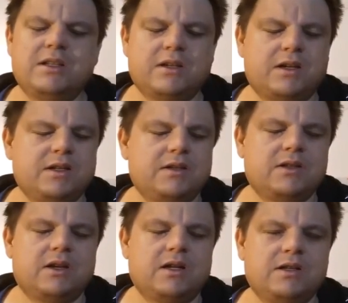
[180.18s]
I
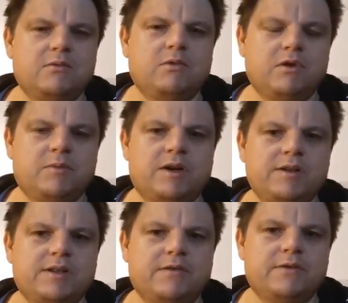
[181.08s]
did will
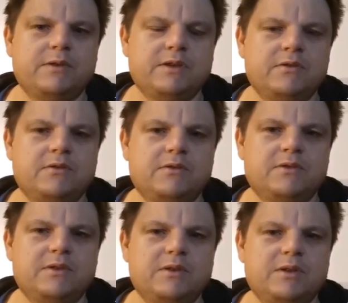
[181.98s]
myself to
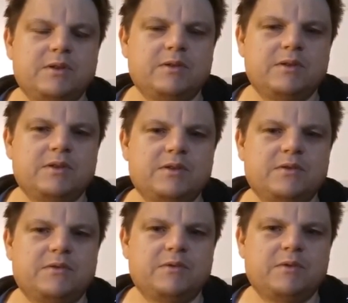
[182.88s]
ignore
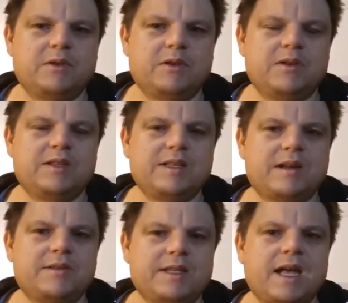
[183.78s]
sort of
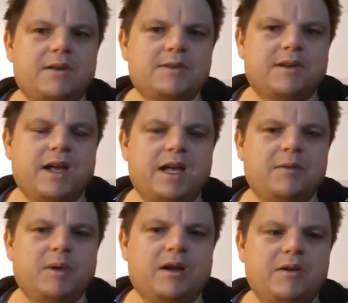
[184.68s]
the doubts I
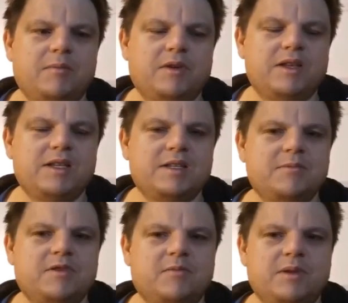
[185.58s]
had about him, but they
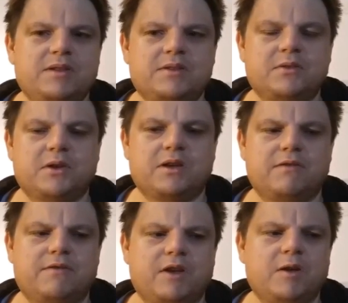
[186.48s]
seem to have been sort of
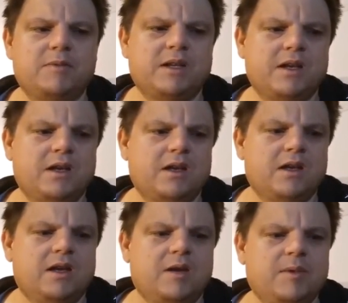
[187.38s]
confirmed.
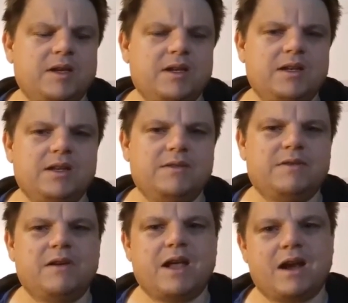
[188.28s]
I mean, he's
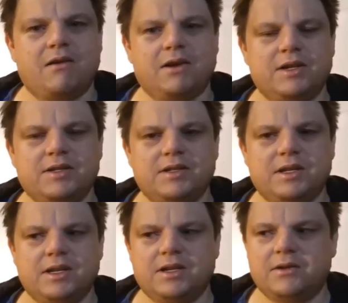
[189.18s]
very arrogant, isn't
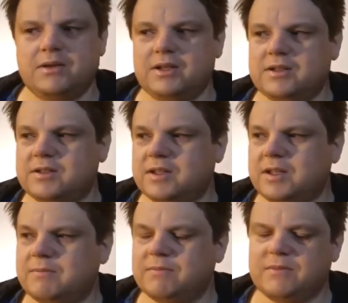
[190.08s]
he? It's
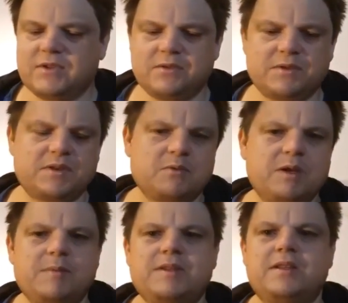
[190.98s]
sort of
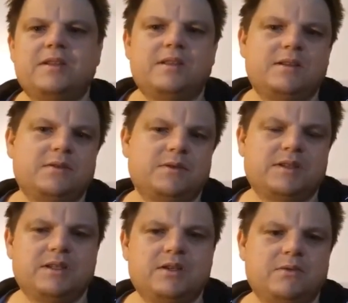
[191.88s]
sweeps into these sort of
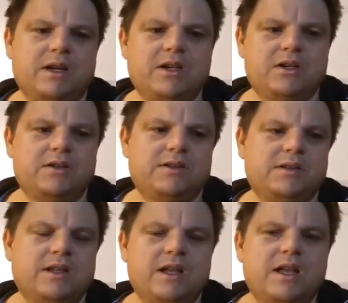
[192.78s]
situations
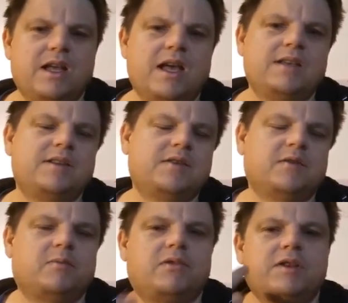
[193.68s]
and has these
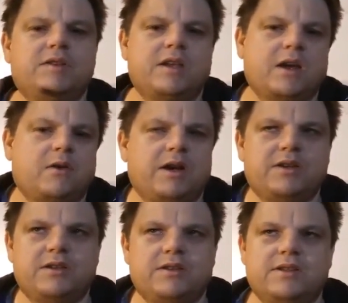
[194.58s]
sort of preset
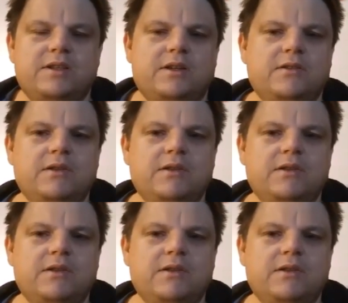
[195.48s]
questions,